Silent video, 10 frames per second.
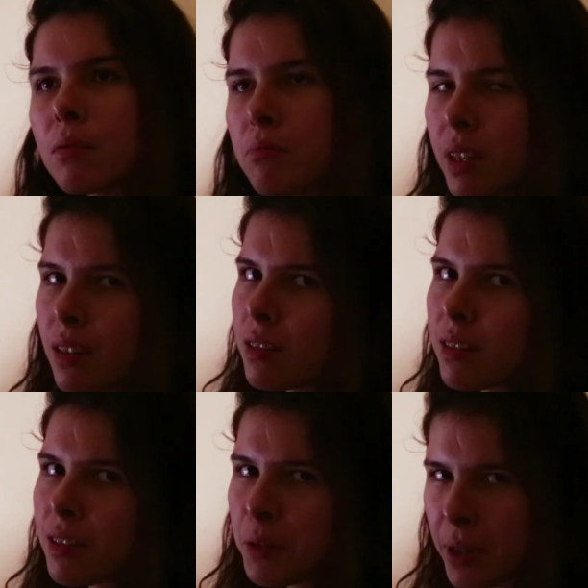
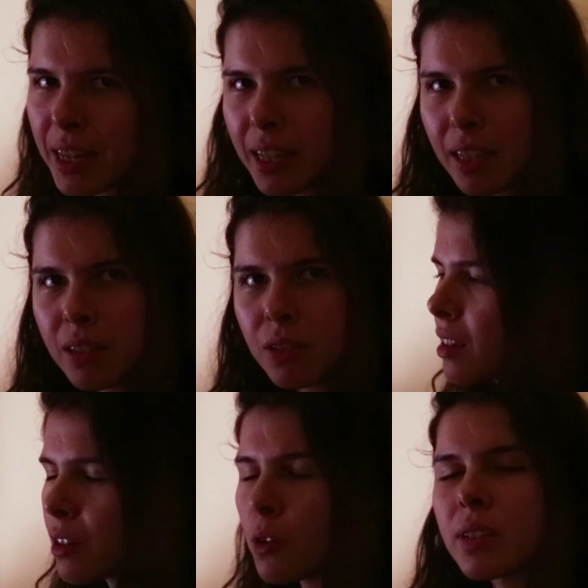because creating
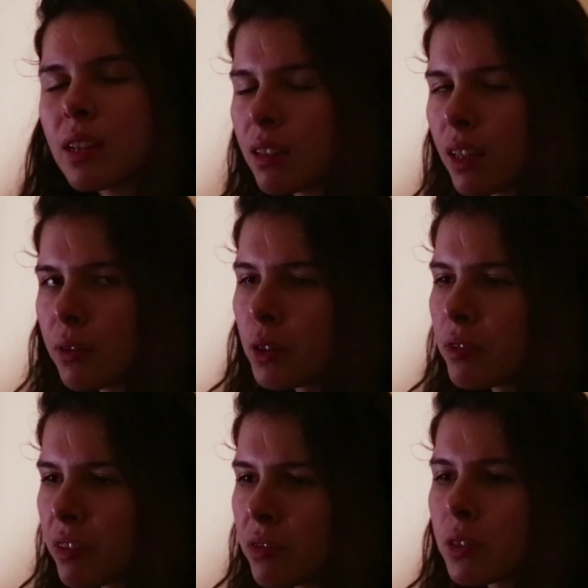it always has a level
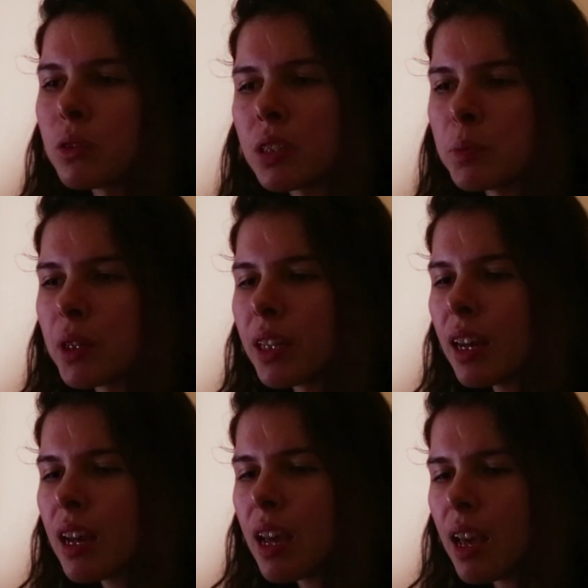of difficulty, but
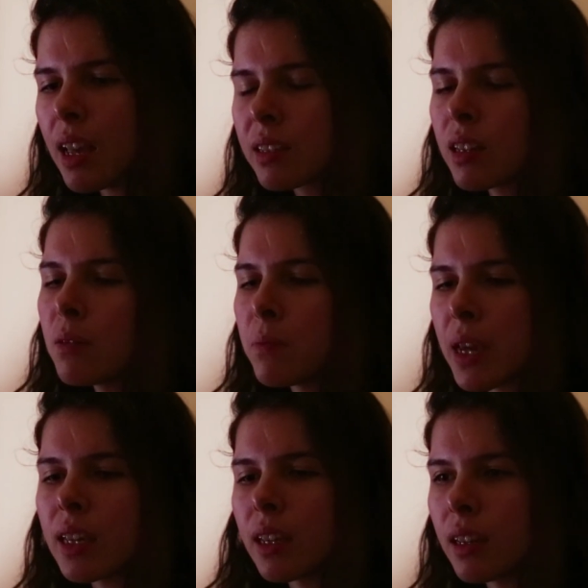it's gonna
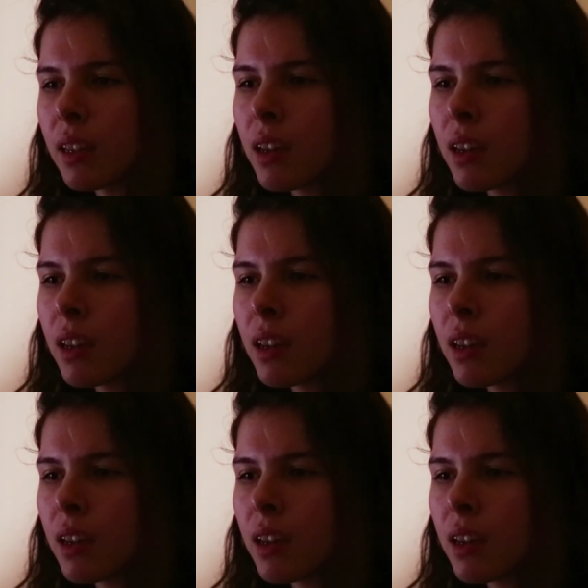make it